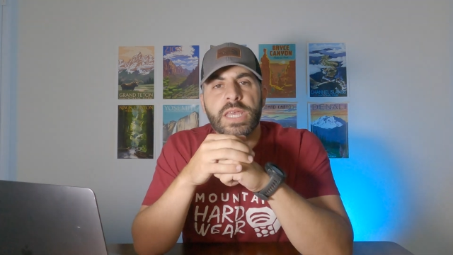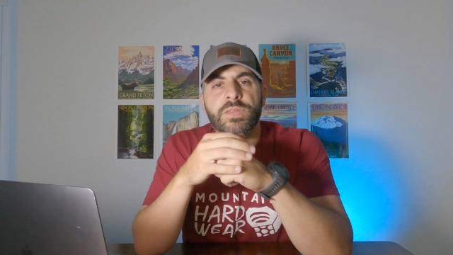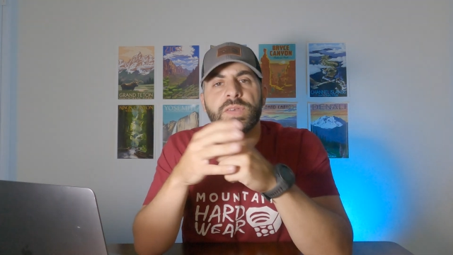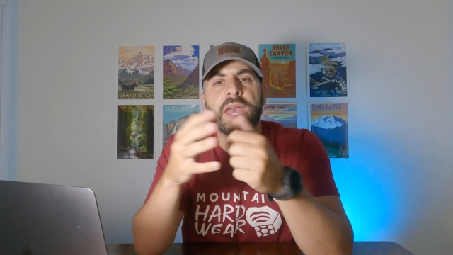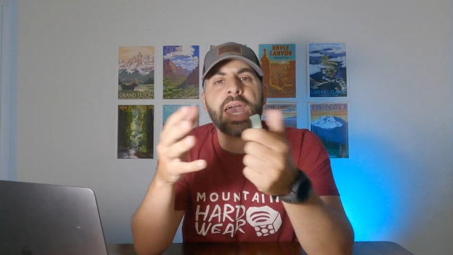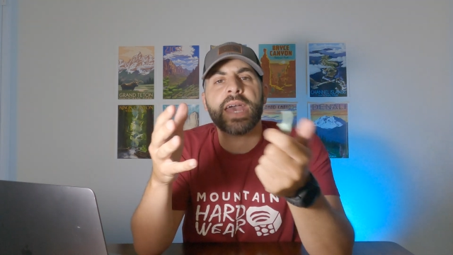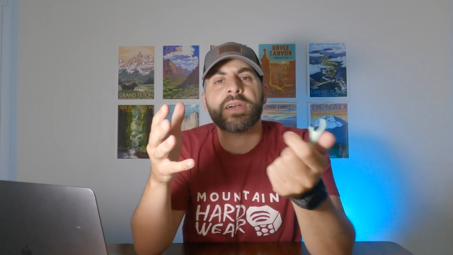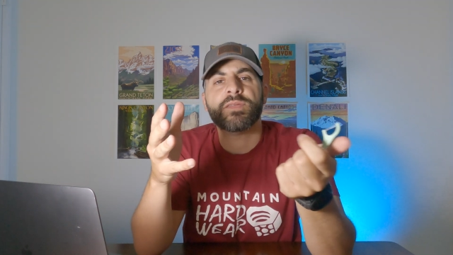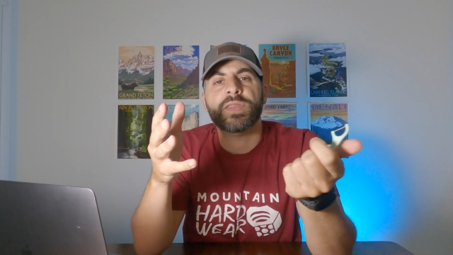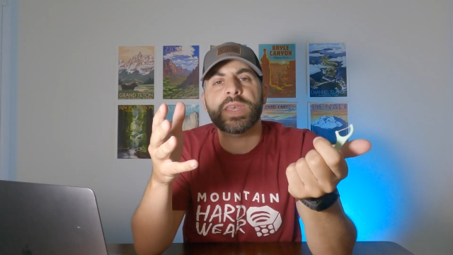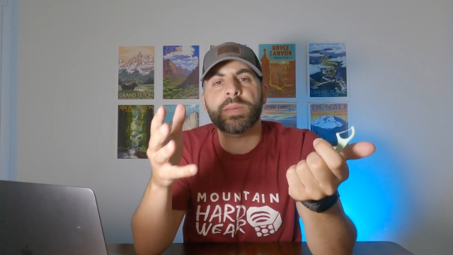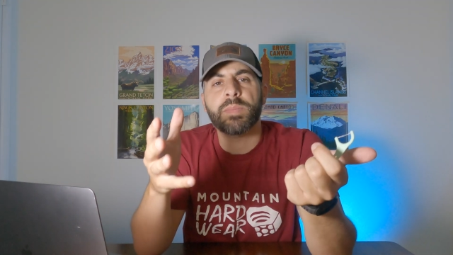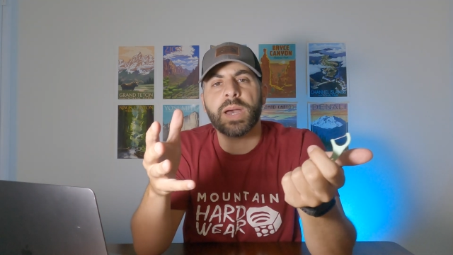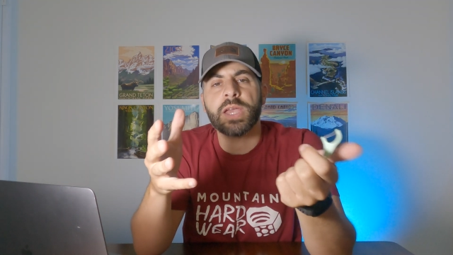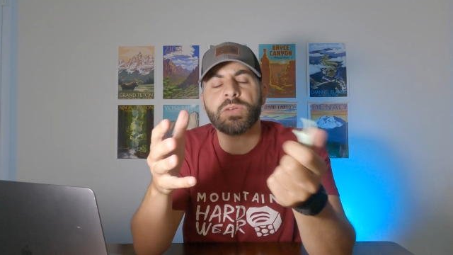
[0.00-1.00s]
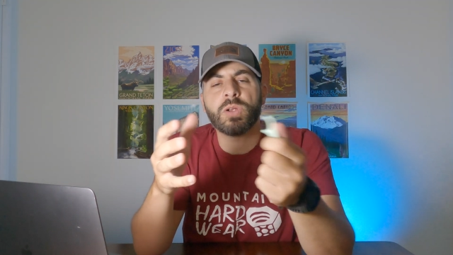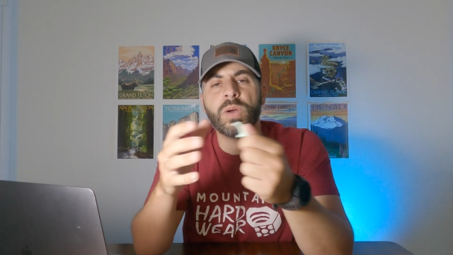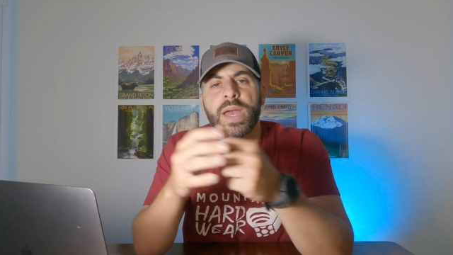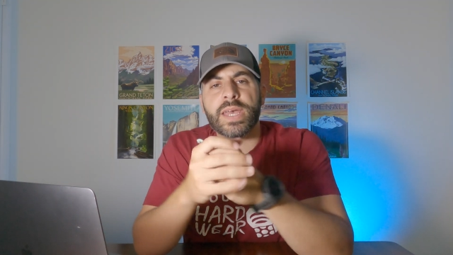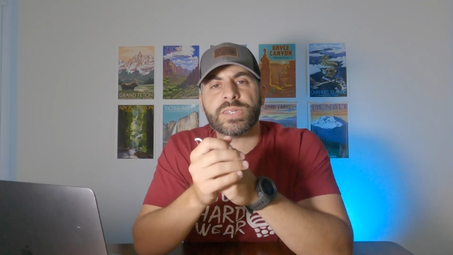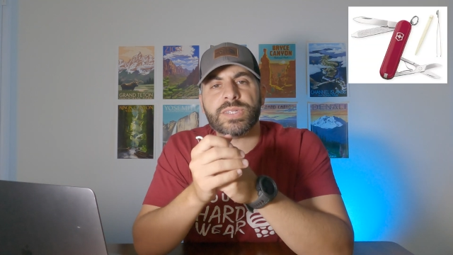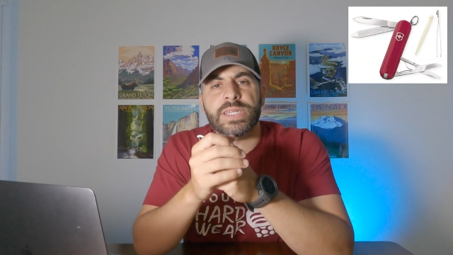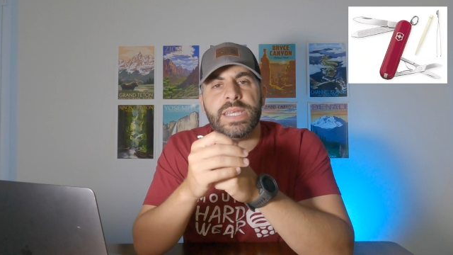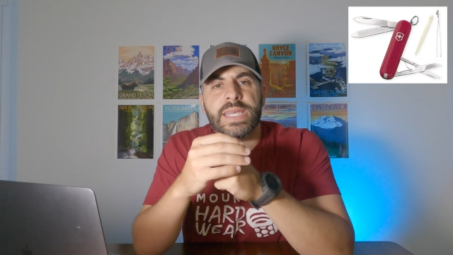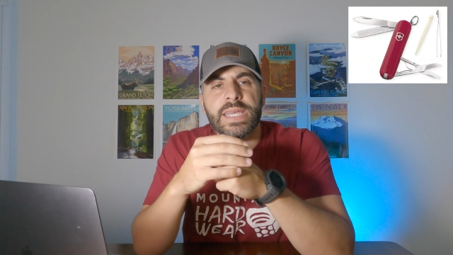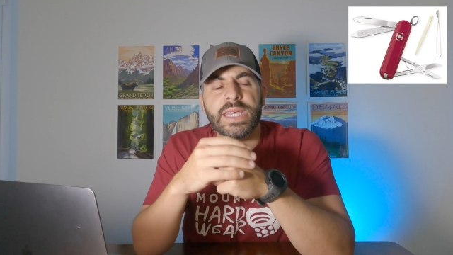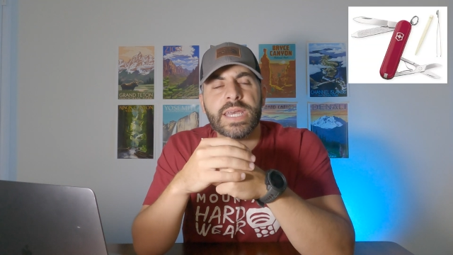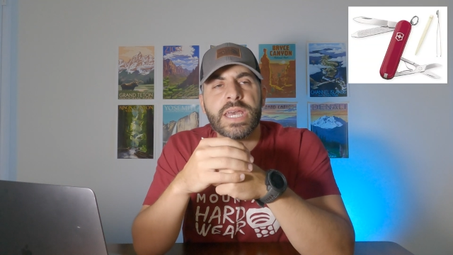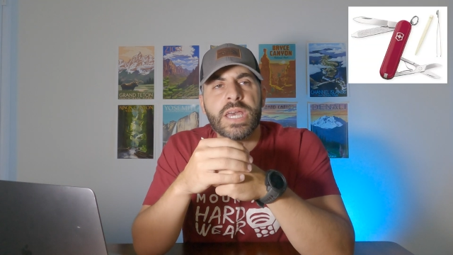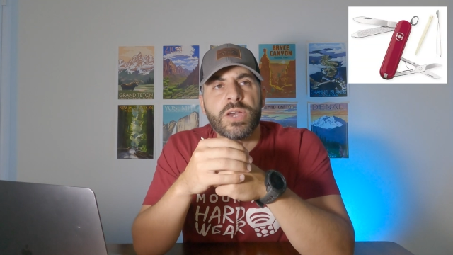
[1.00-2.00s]
If you have the micro
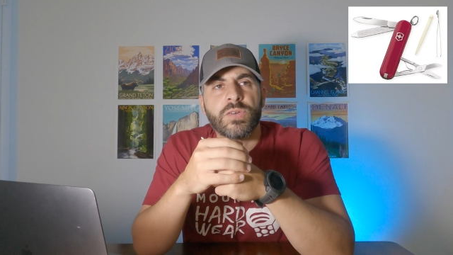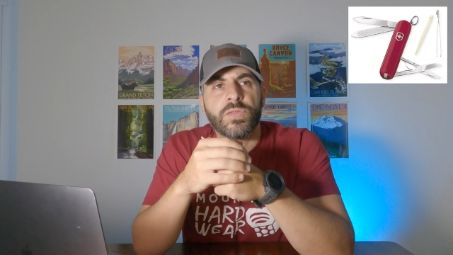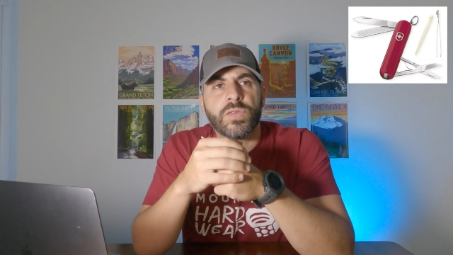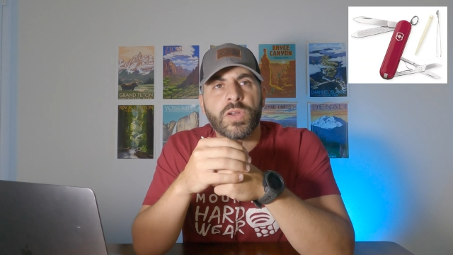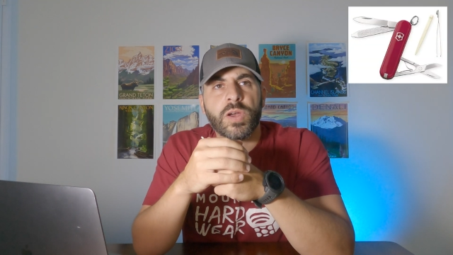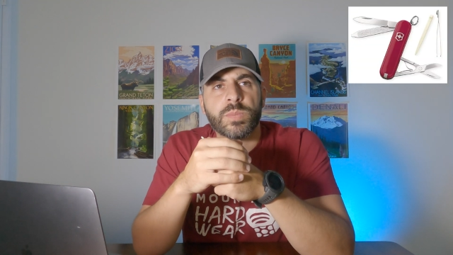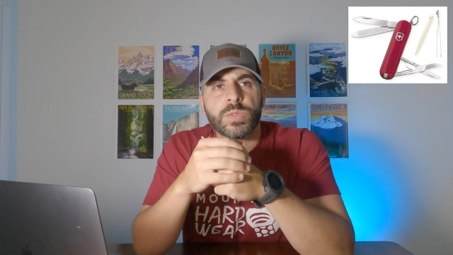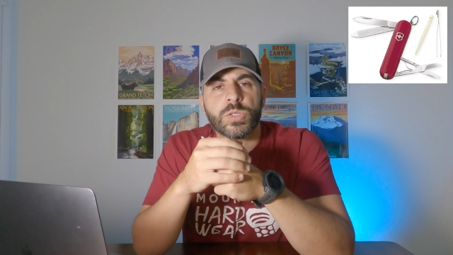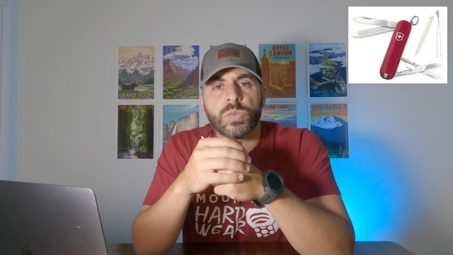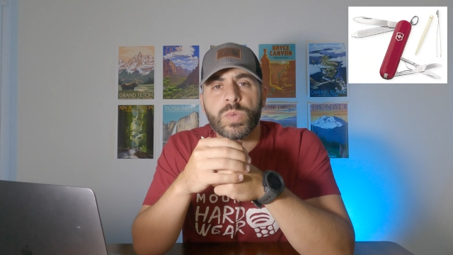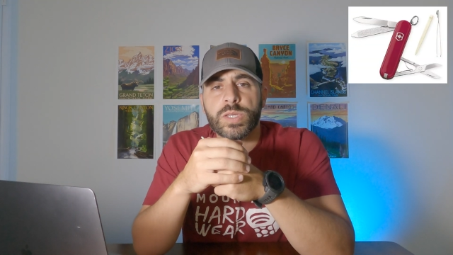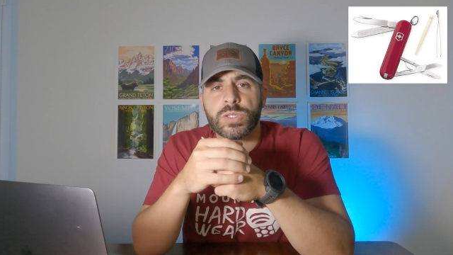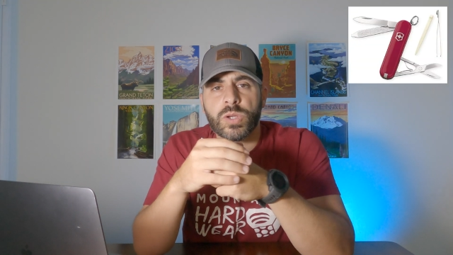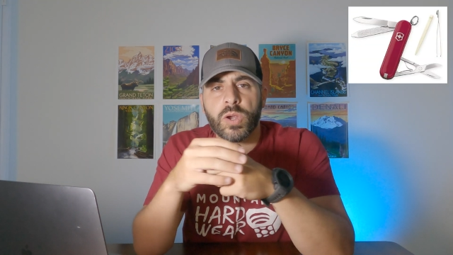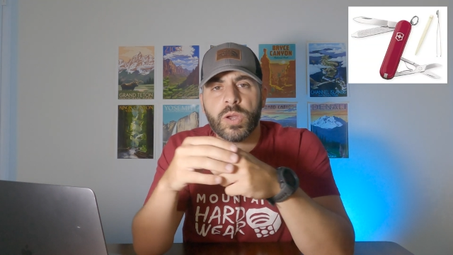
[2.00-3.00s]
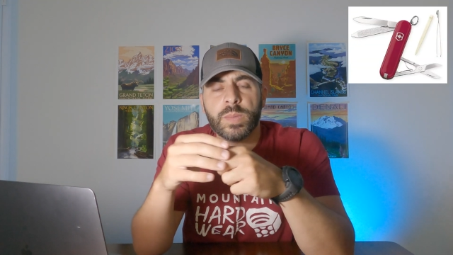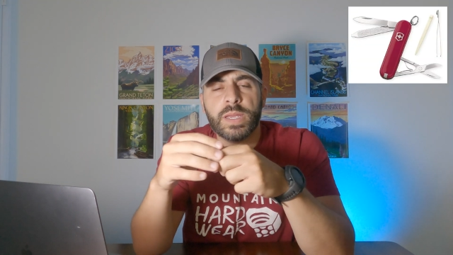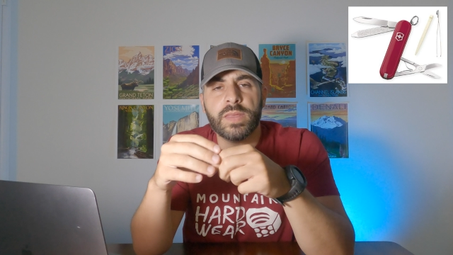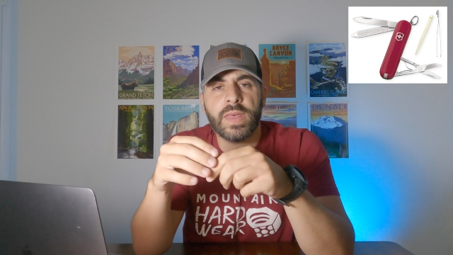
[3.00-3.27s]
SD from Swiss Army,